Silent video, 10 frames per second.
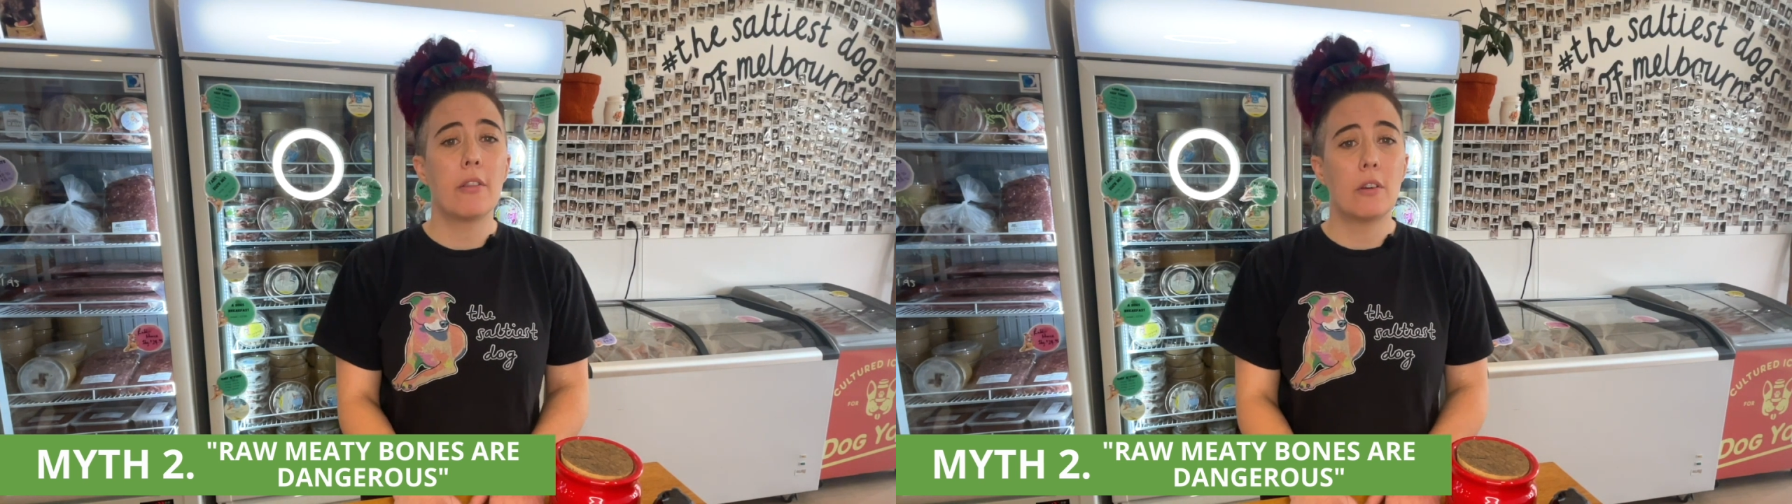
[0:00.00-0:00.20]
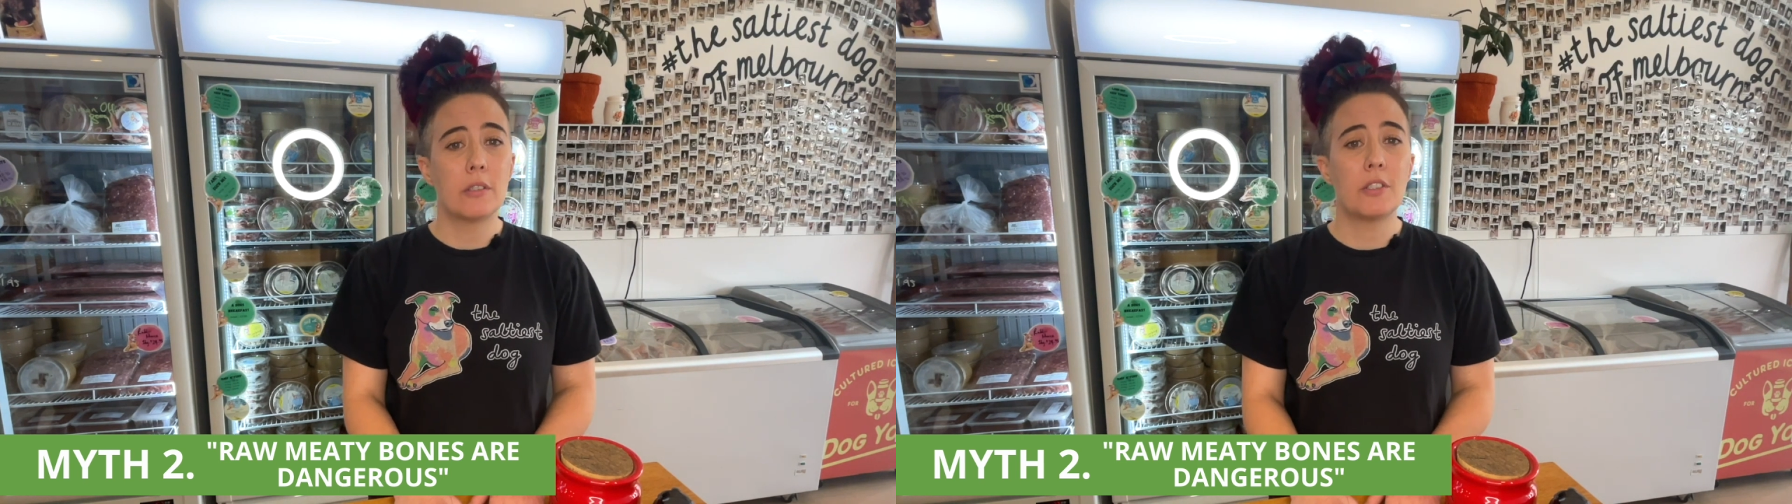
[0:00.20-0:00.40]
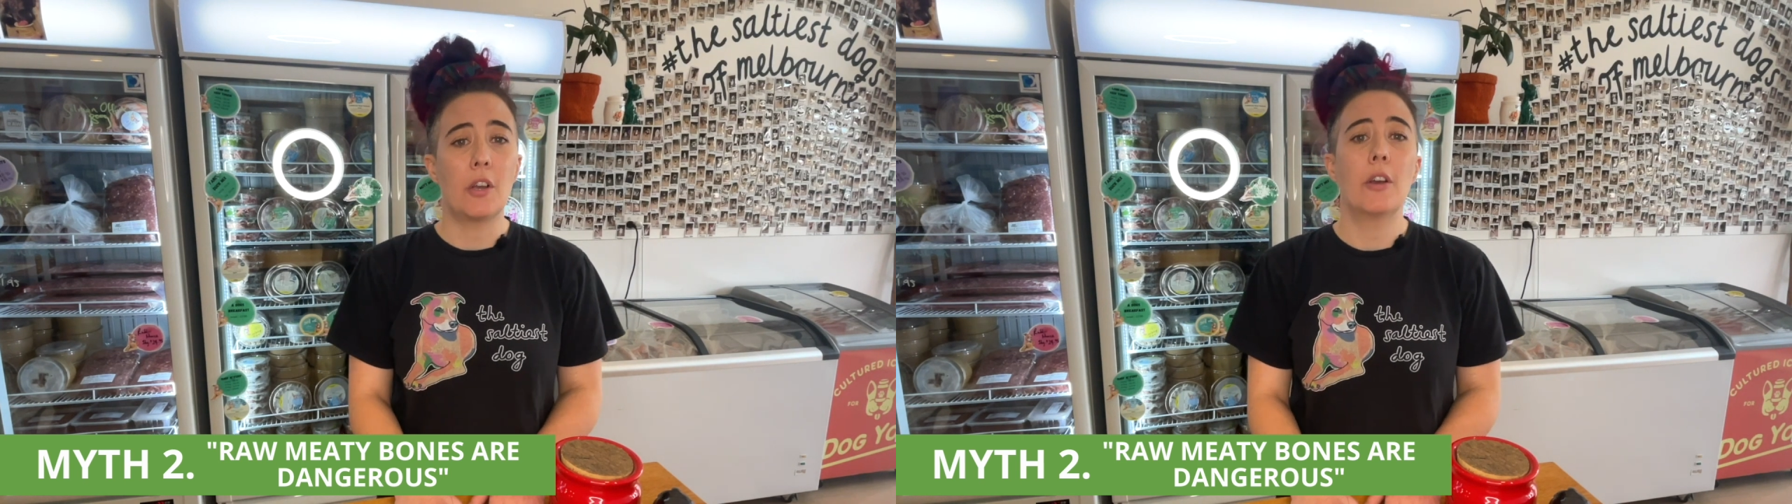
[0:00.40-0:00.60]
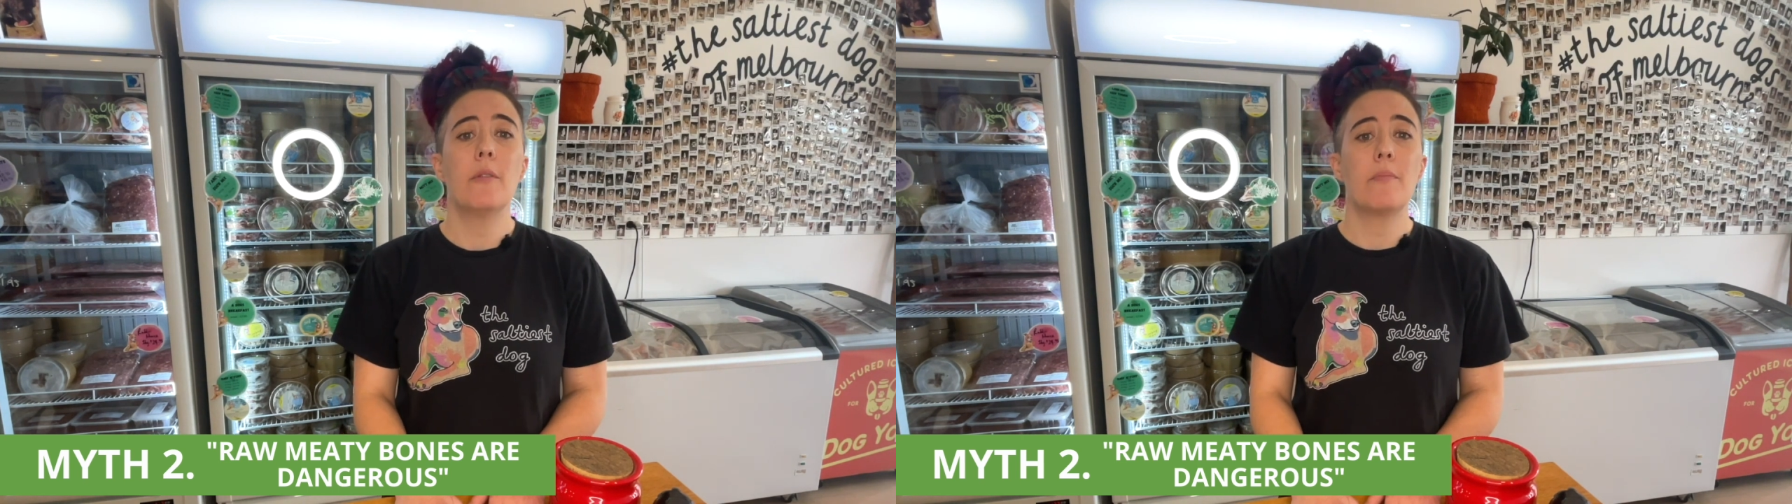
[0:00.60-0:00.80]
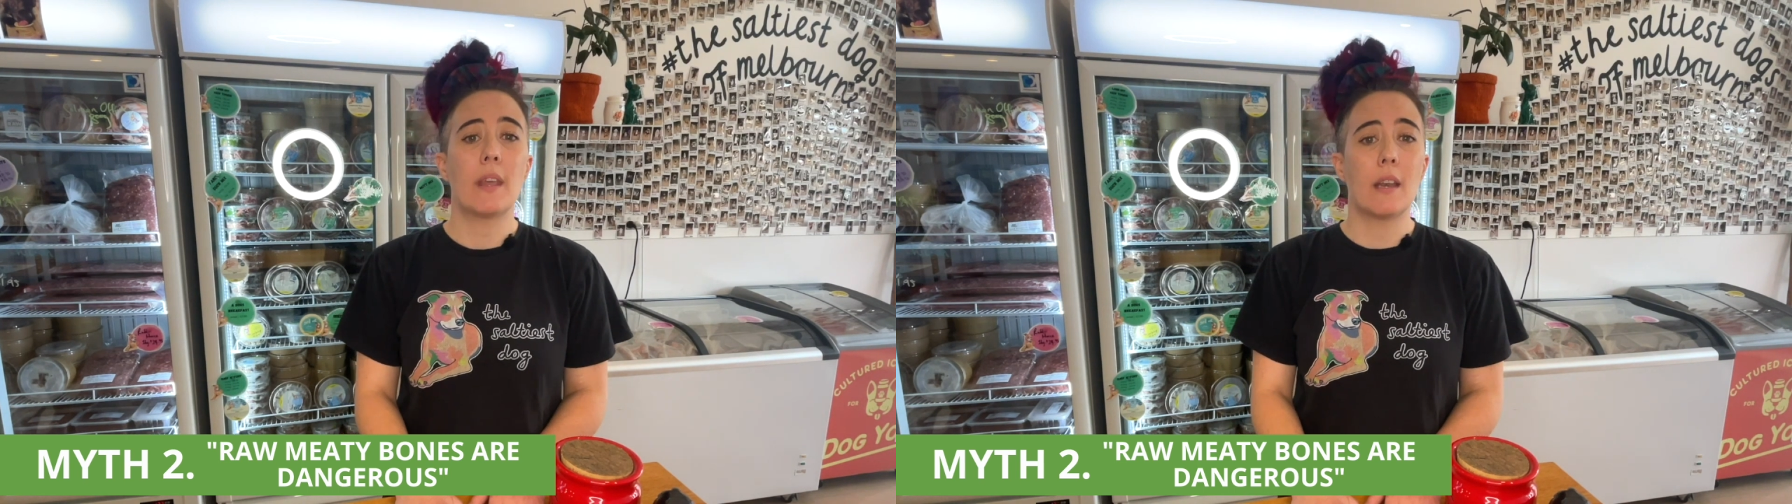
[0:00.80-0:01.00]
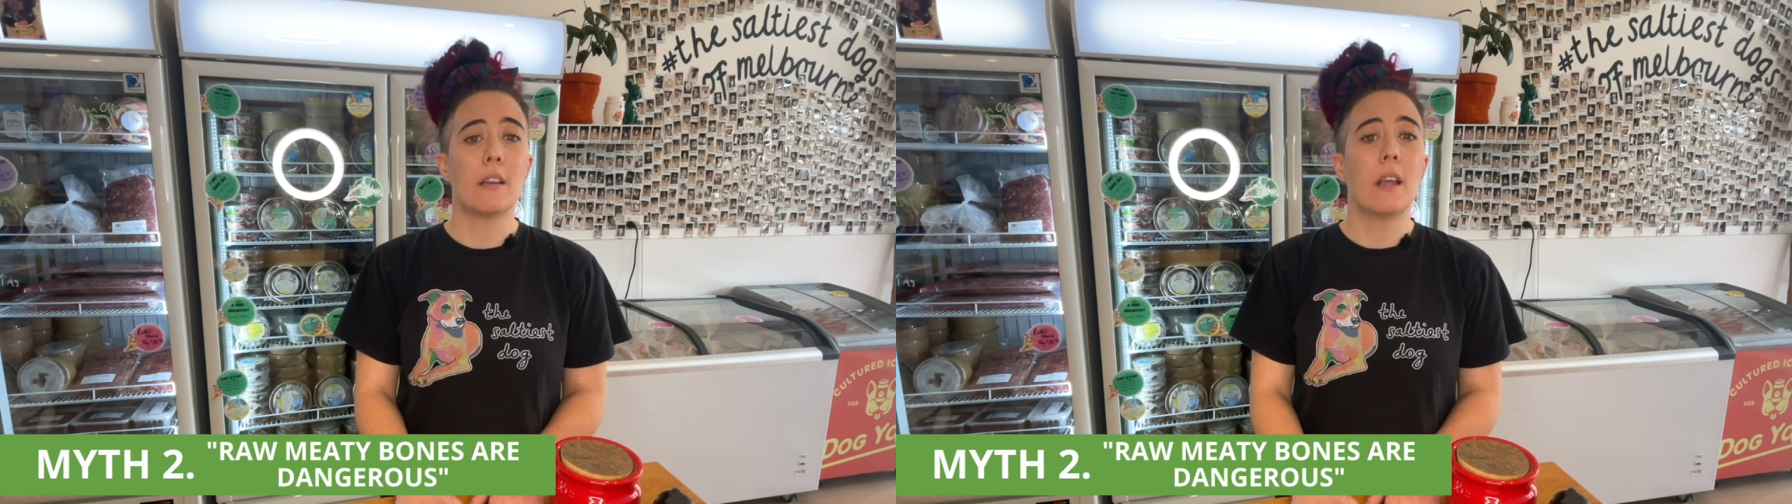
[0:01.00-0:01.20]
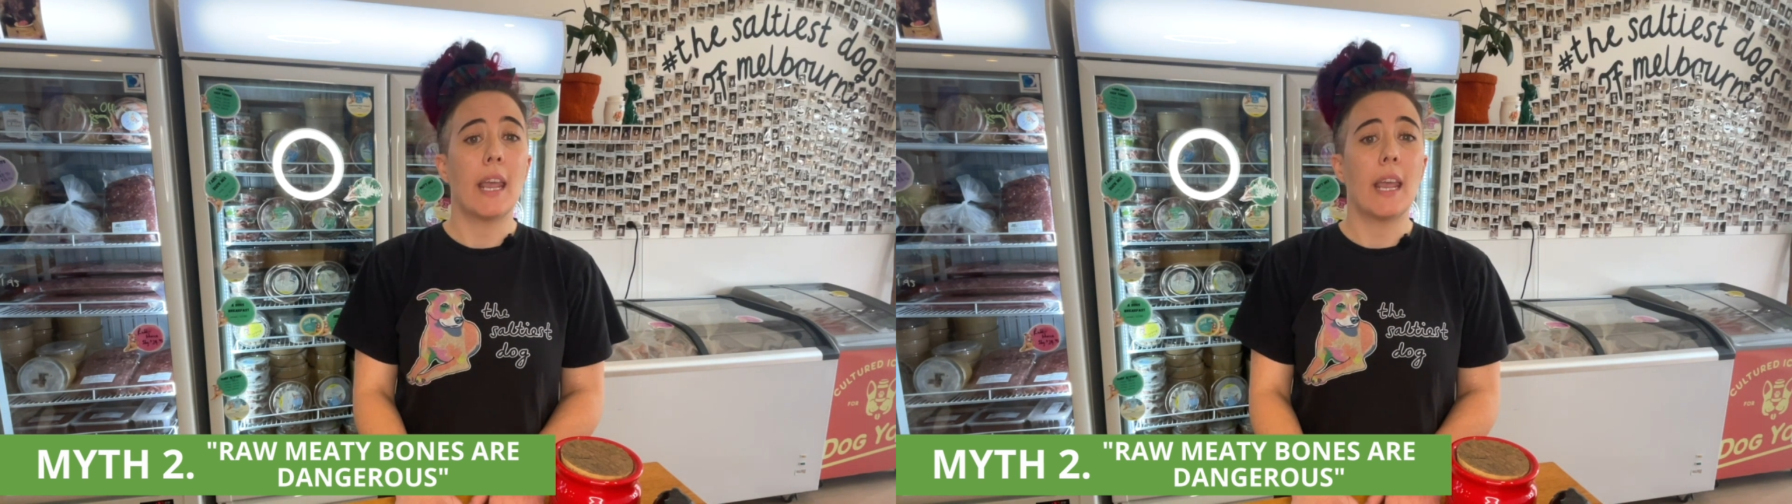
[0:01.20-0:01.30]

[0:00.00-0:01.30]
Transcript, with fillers: long term than